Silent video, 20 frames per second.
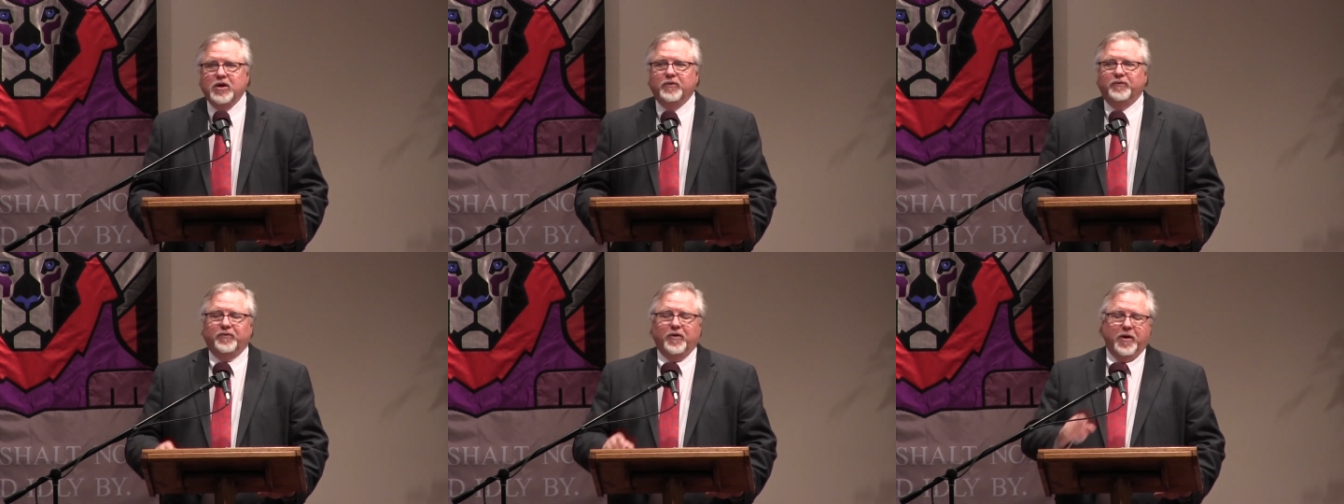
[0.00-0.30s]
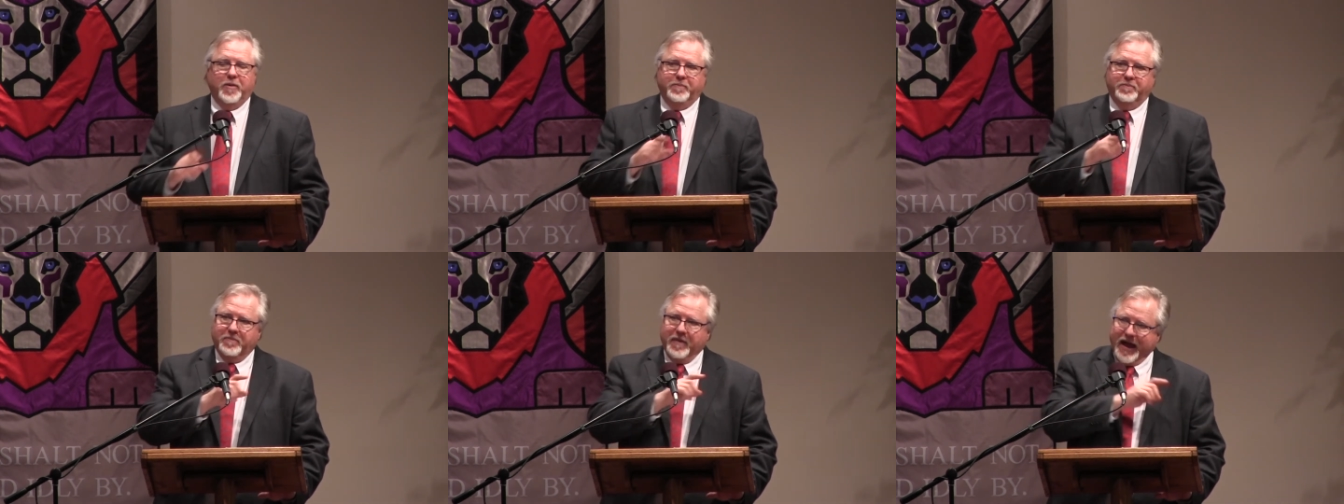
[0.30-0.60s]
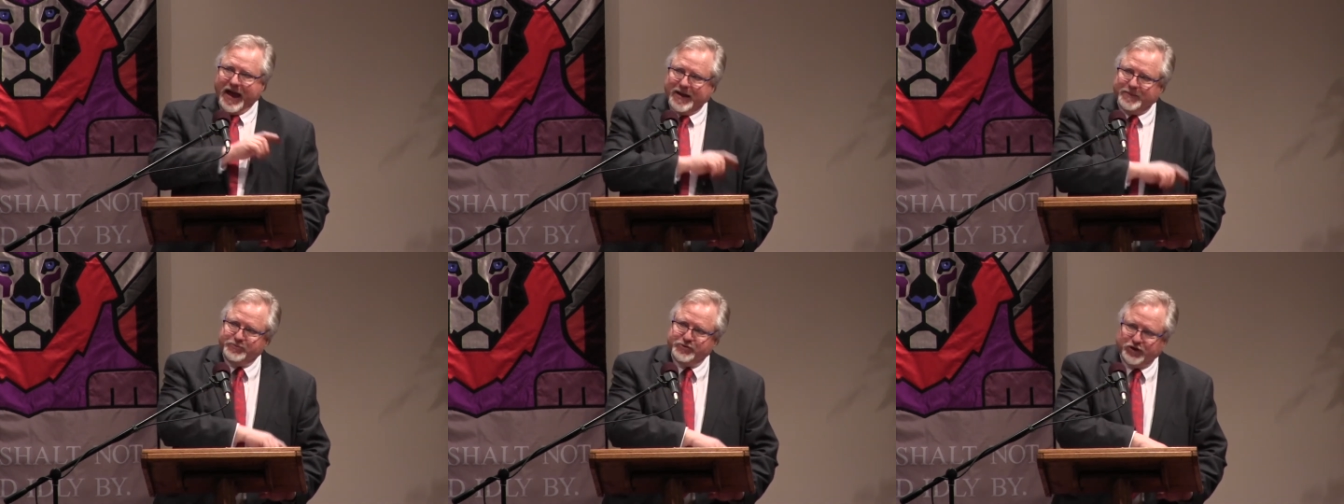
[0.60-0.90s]
from
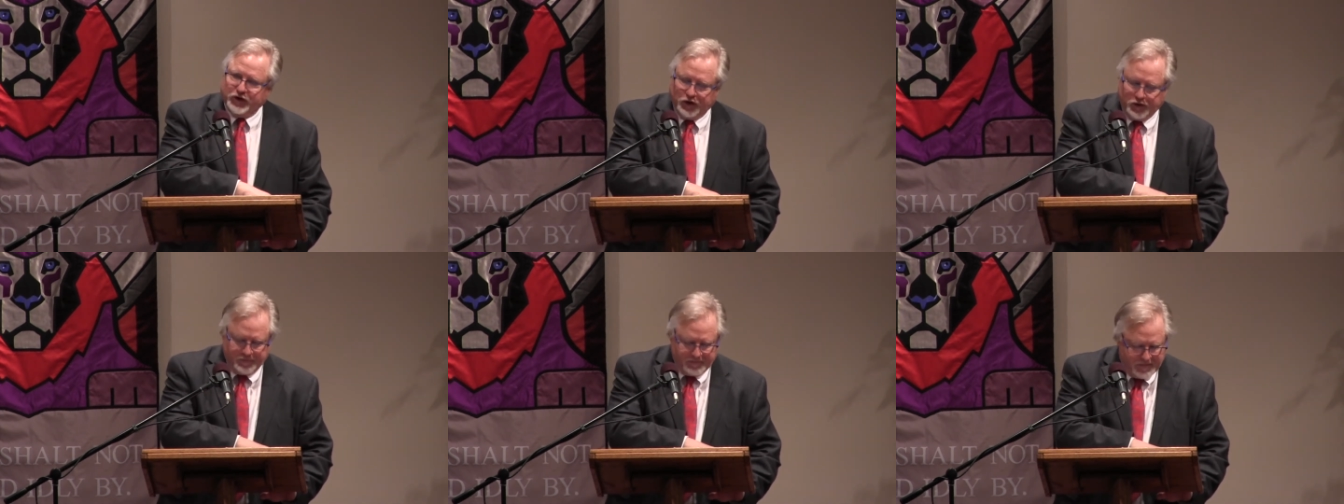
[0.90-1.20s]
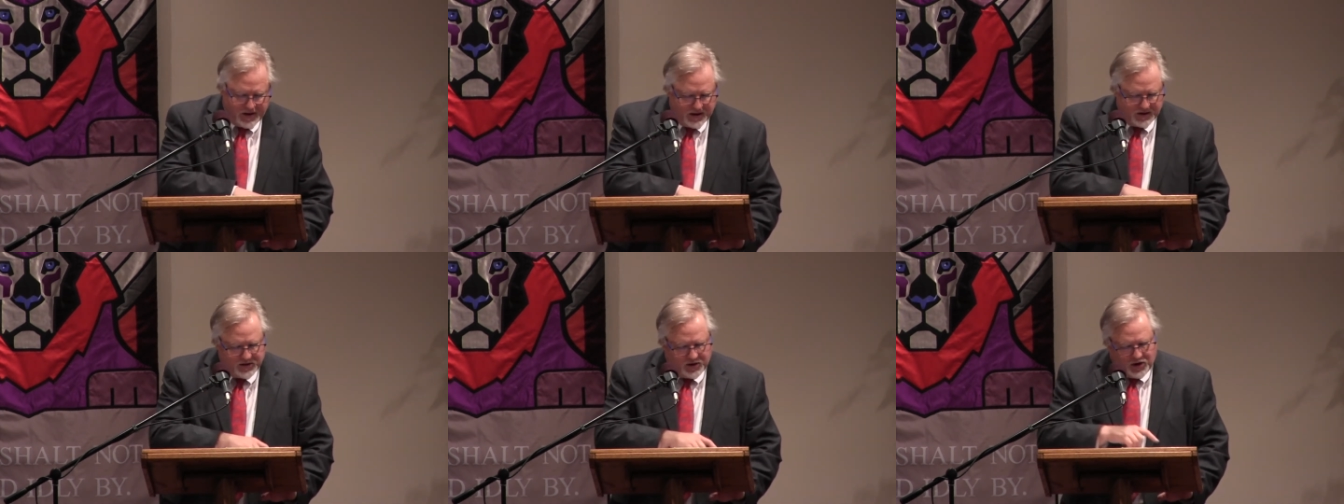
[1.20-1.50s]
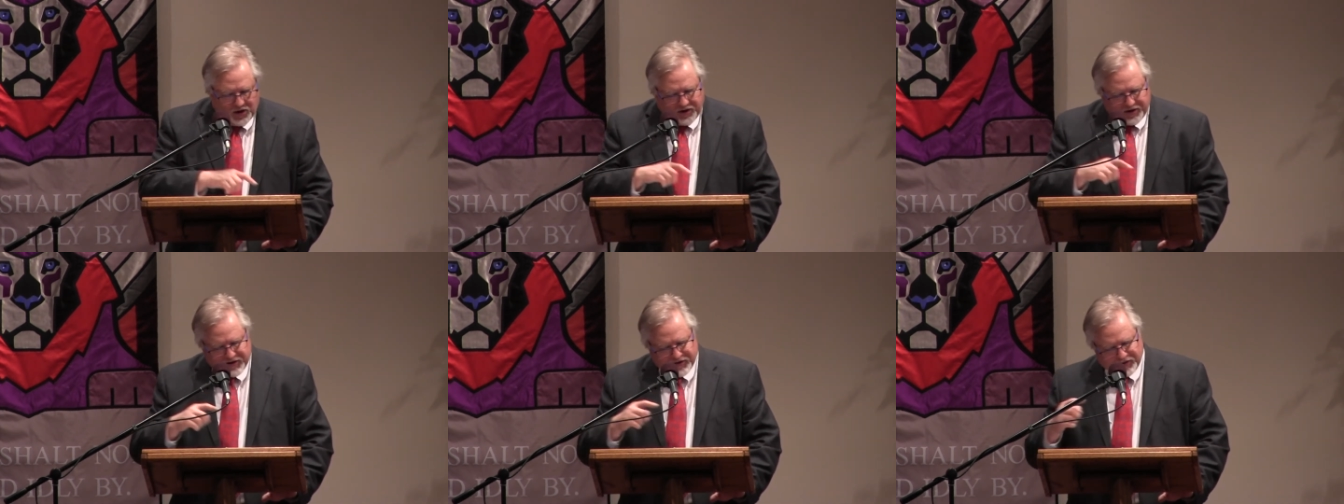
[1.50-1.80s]
absolute
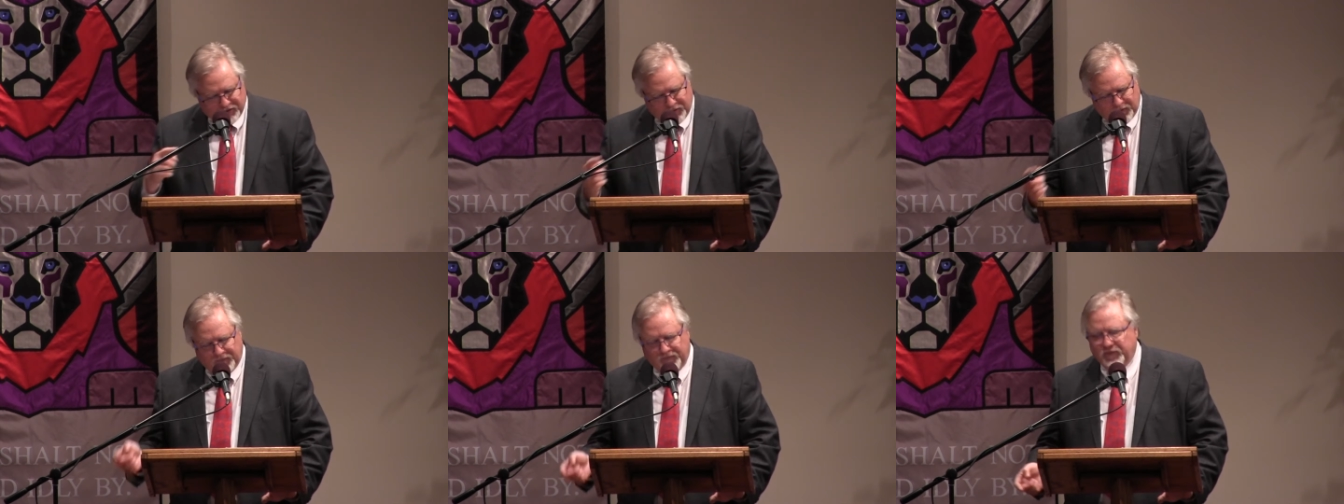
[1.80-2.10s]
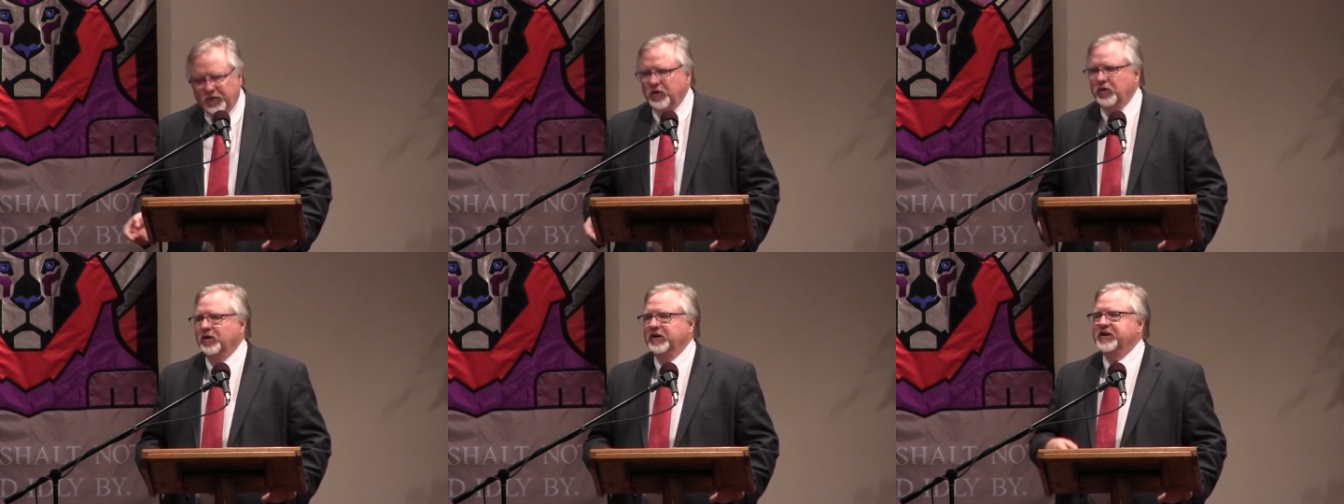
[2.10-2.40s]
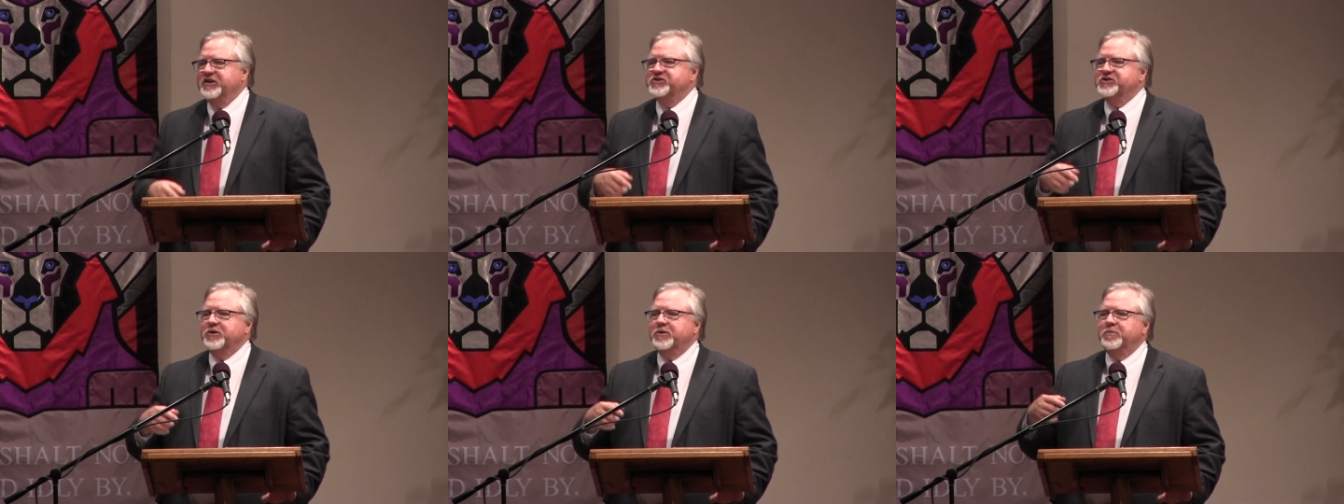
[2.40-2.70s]
monarchs through
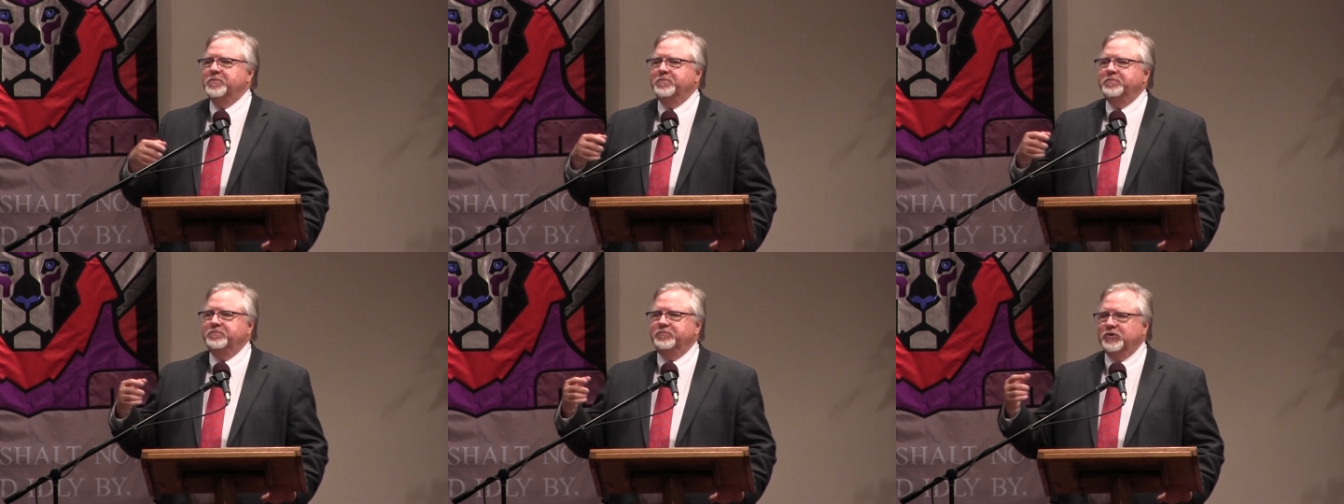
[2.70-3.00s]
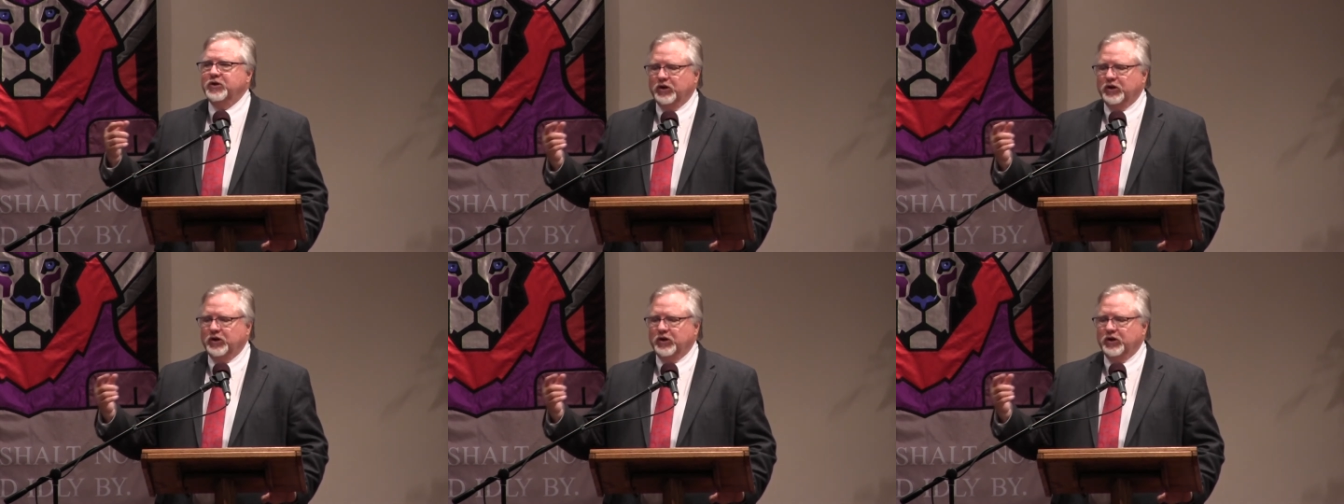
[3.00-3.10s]
feudalism,